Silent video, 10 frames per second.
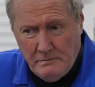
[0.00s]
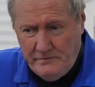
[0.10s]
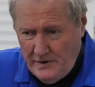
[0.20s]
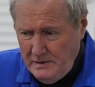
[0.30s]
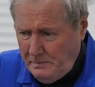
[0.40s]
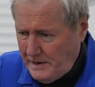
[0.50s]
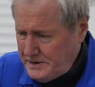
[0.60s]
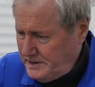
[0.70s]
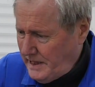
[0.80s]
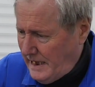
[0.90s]
very
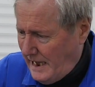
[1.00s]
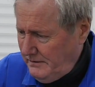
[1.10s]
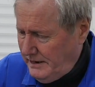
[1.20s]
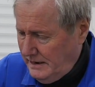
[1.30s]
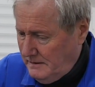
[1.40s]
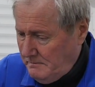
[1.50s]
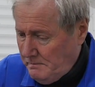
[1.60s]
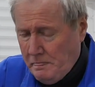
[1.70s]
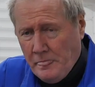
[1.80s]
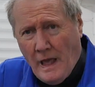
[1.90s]
pleasant day out.
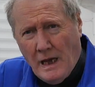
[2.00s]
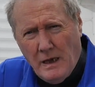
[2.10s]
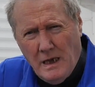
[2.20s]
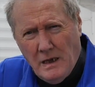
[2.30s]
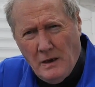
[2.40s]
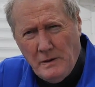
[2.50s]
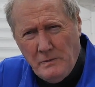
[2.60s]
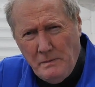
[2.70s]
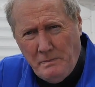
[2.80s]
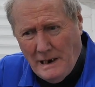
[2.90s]
I went with
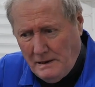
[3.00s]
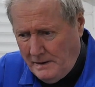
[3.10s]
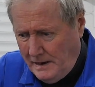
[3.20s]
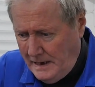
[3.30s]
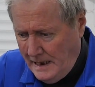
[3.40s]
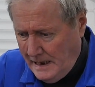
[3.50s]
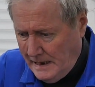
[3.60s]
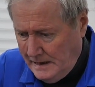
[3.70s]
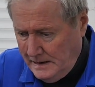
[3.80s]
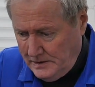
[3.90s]
a pal of mine
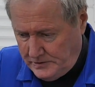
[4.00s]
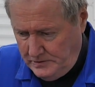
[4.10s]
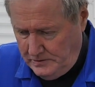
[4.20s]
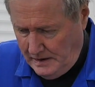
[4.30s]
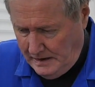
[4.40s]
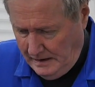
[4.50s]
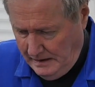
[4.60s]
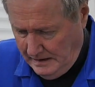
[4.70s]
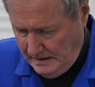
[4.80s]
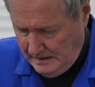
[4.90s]
to a
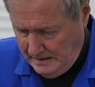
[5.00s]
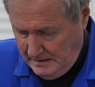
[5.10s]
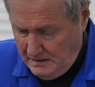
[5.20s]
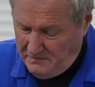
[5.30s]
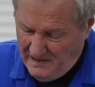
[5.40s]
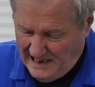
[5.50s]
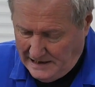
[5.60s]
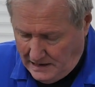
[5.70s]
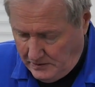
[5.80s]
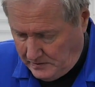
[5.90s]
fairly
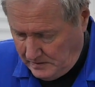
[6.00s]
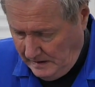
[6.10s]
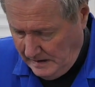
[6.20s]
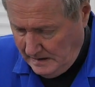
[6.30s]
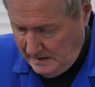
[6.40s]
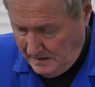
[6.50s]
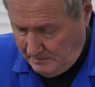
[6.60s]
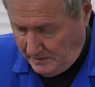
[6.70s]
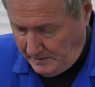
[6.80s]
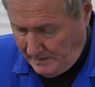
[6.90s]
local
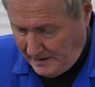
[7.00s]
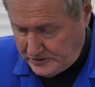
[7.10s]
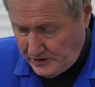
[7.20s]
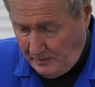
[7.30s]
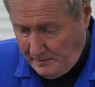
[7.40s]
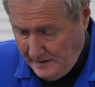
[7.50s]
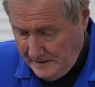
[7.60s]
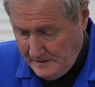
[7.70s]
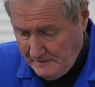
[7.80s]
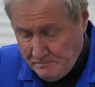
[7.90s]
motorbike shop
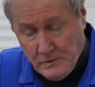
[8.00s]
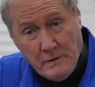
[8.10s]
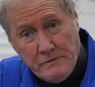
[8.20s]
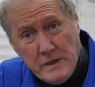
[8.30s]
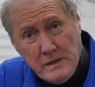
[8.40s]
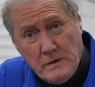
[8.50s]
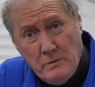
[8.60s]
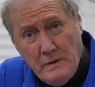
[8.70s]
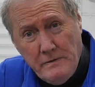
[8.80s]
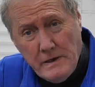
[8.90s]
where
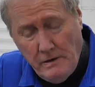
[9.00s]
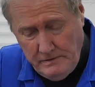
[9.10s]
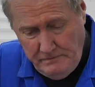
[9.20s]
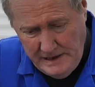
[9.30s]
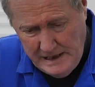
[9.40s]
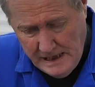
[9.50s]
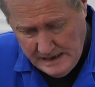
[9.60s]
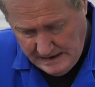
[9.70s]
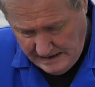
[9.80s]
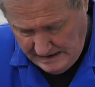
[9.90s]
they got the
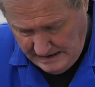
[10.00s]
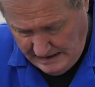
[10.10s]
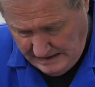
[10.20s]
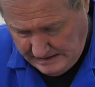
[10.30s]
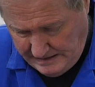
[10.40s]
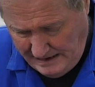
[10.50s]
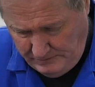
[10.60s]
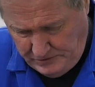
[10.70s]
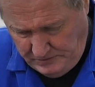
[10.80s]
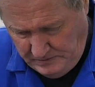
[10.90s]

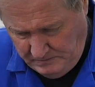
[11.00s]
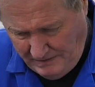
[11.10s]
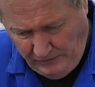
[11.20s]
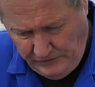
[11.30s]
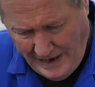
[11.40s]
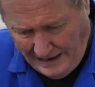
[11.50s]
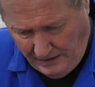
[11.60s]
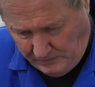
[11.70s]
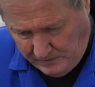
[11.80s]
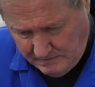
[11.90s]

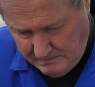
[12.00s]
V85